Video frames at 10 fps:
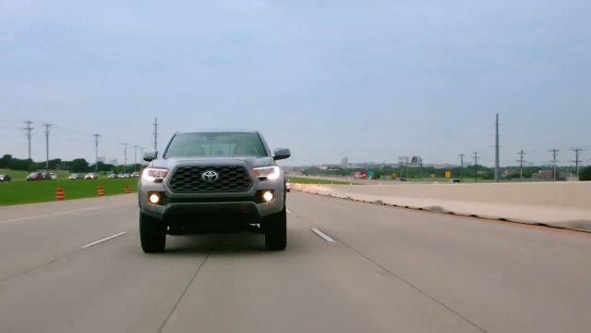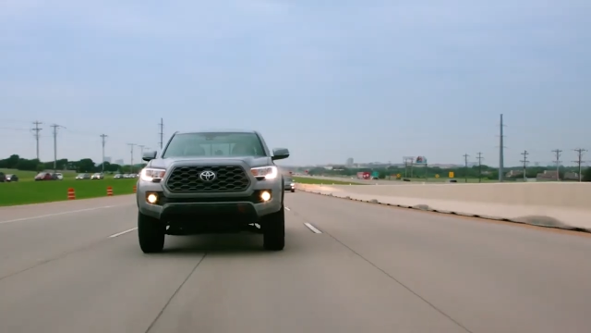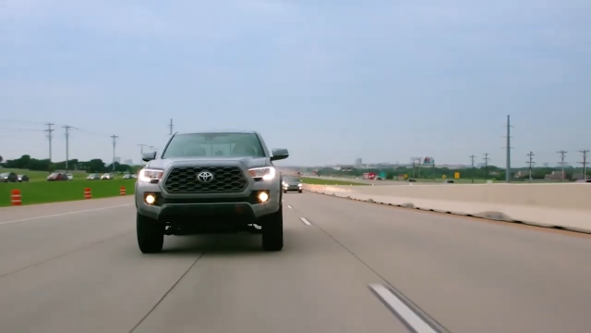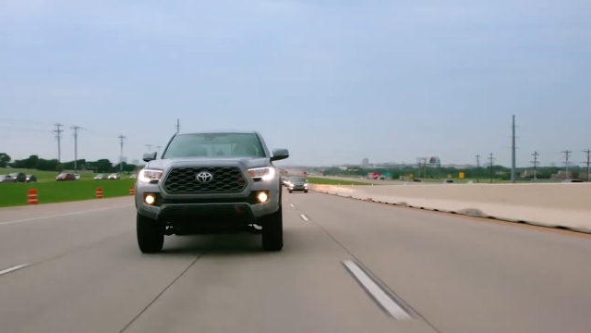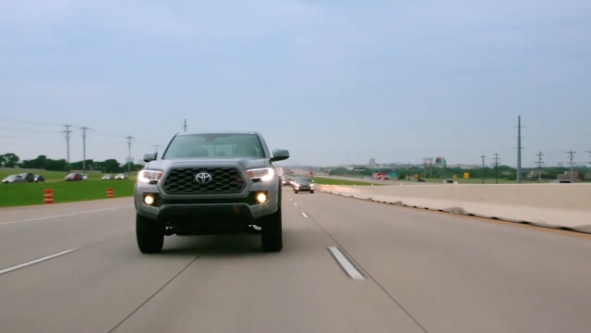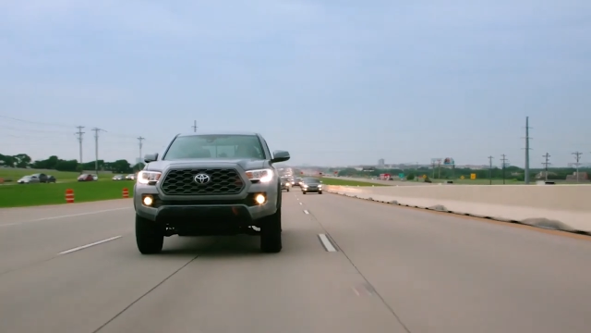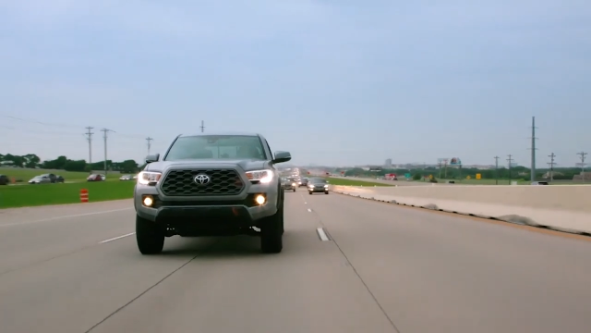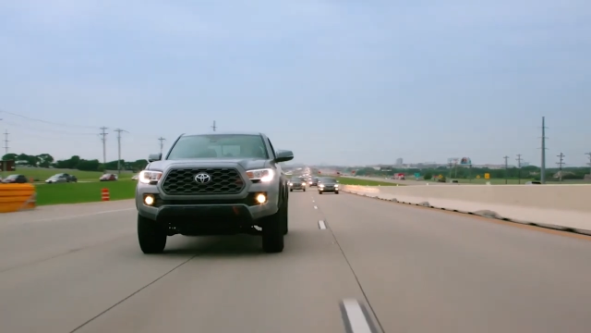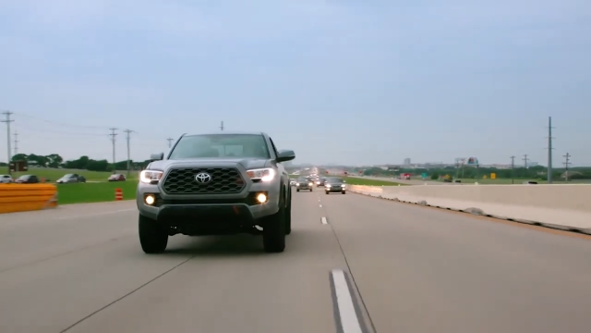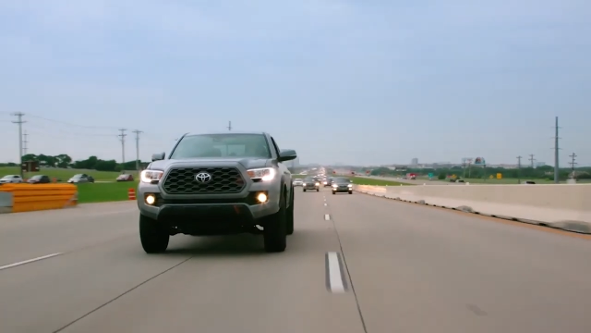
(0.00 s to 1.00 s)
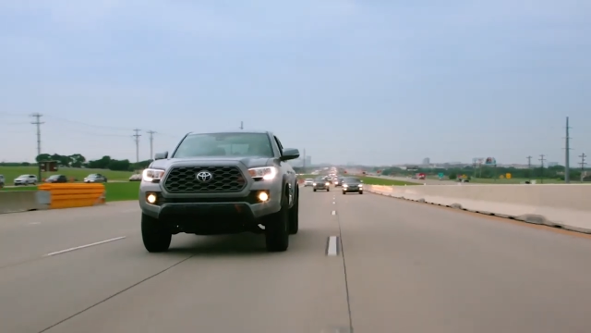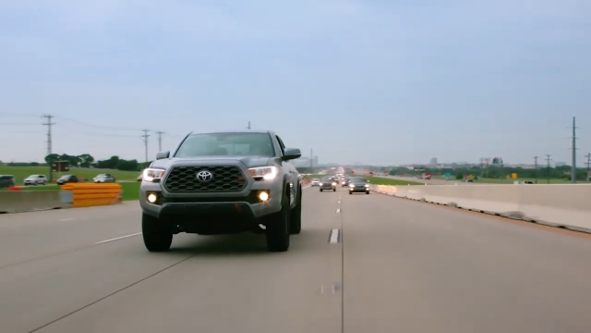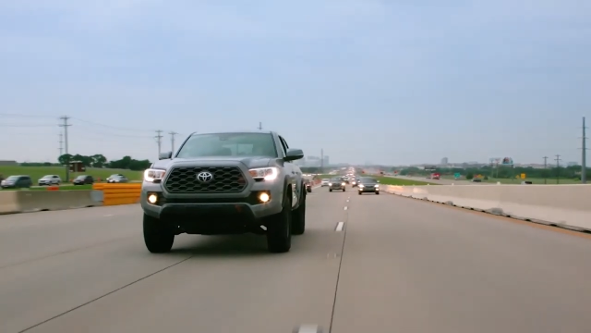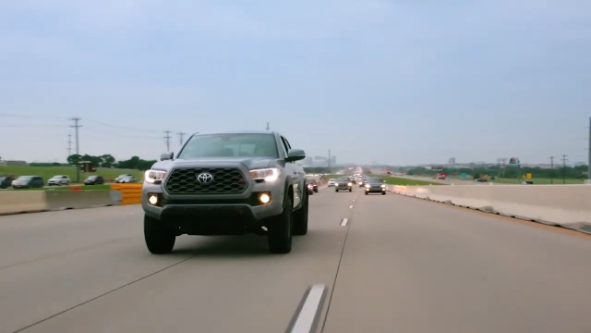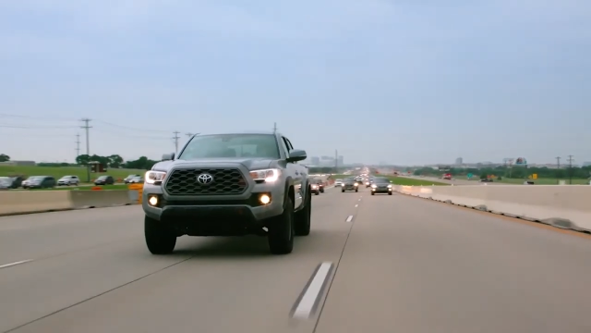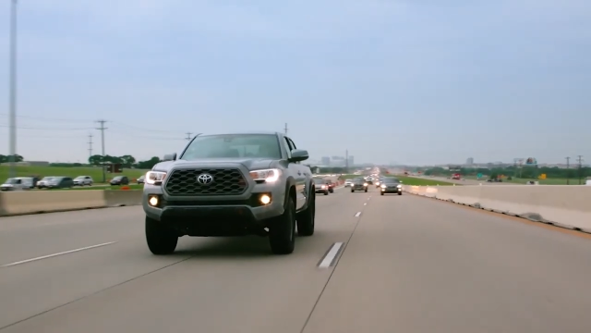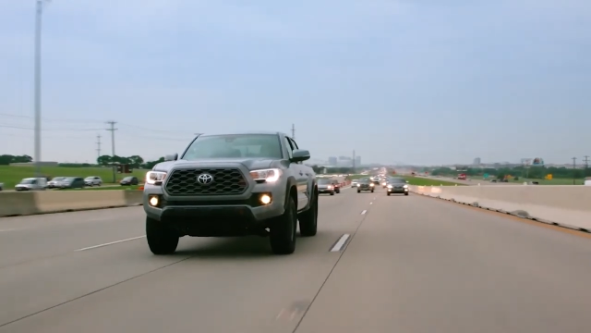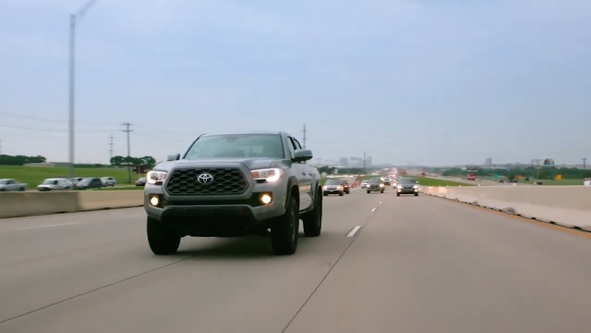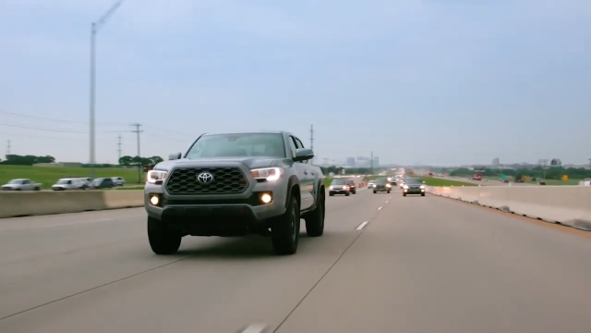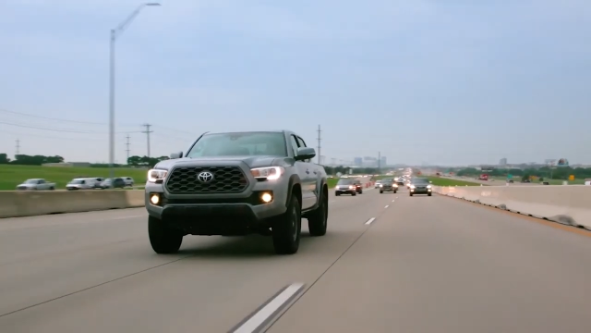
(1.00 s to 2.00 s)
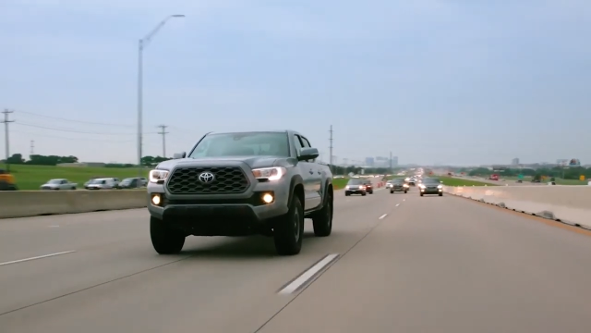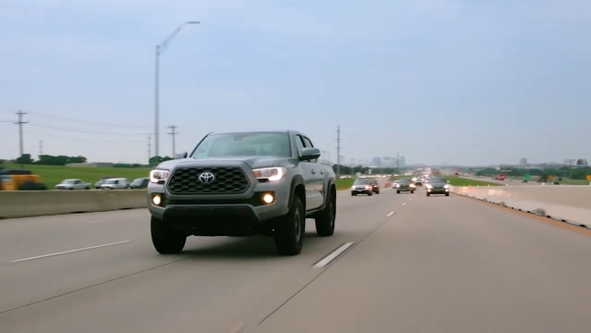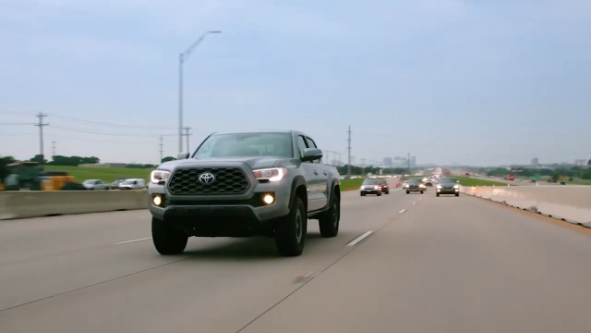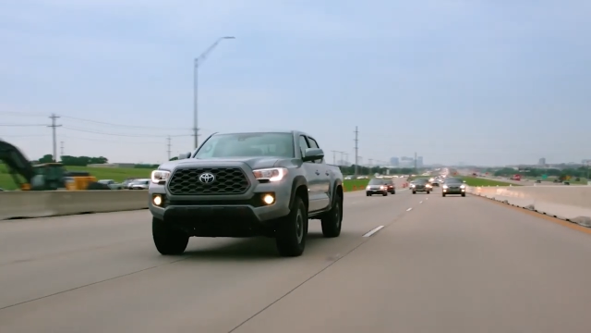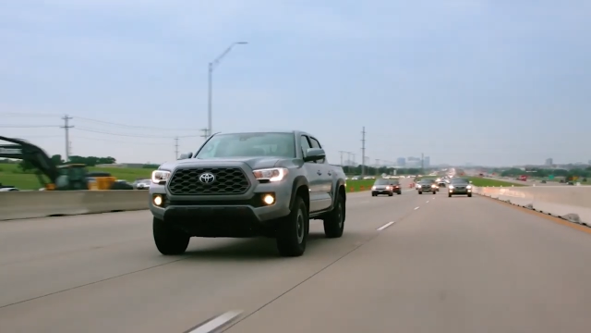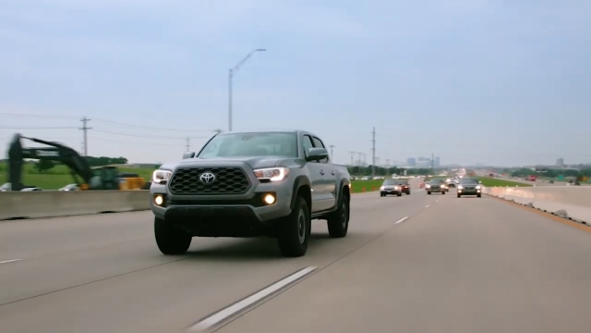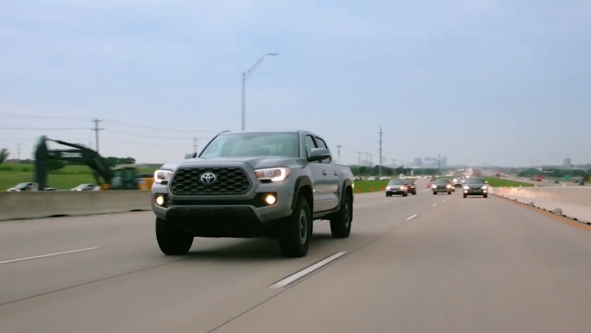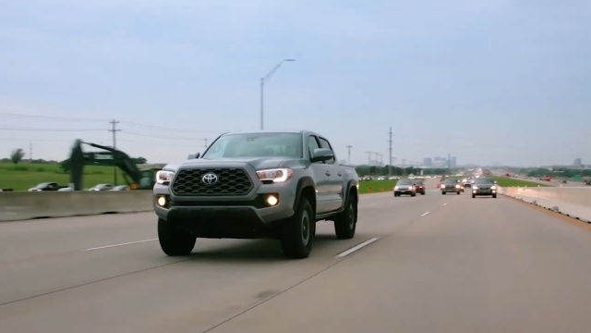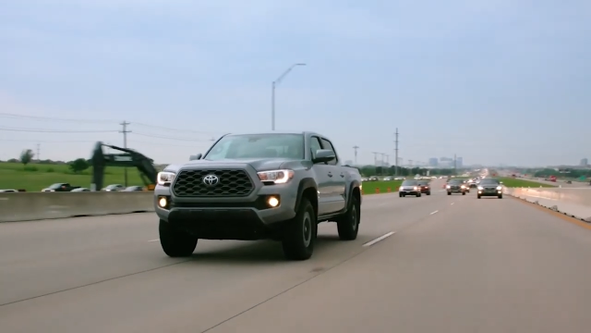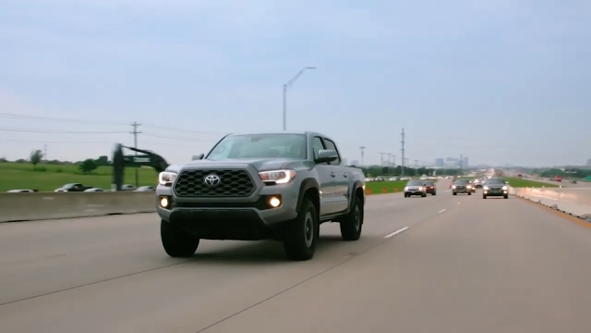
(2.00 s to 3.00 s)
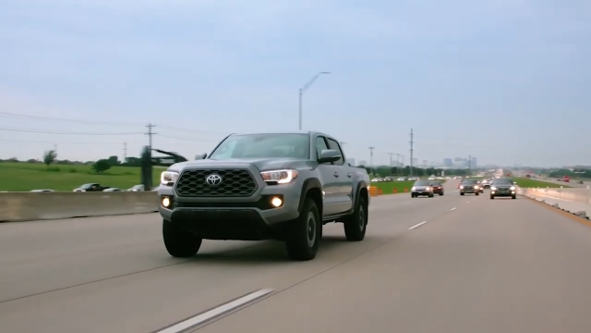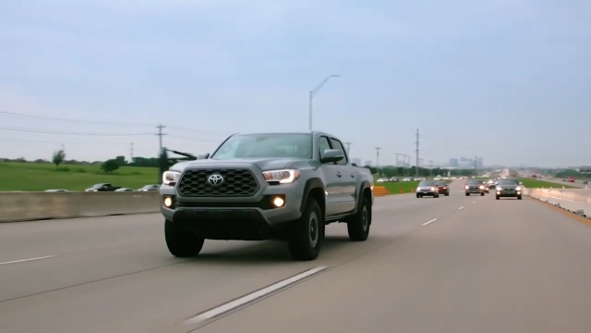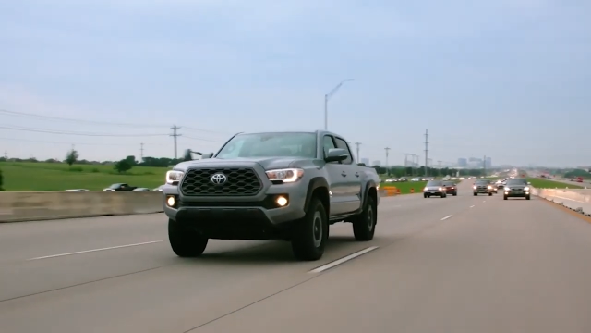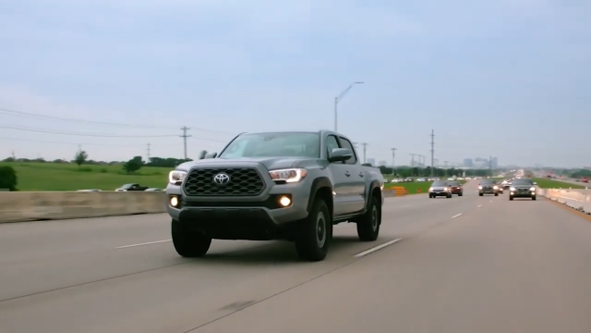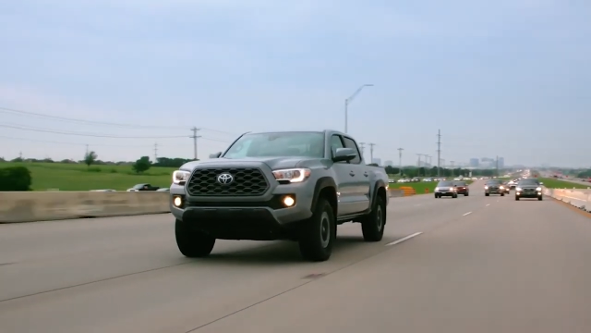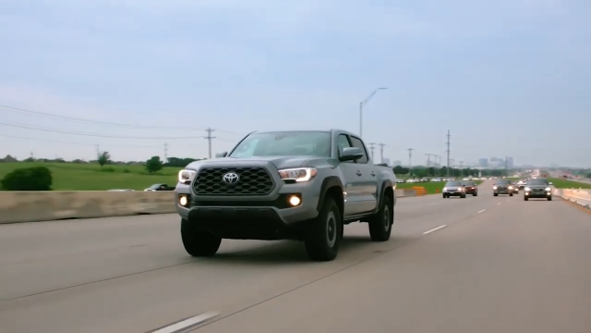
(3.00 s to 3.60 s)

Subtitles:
Nobody's mouth can be seen.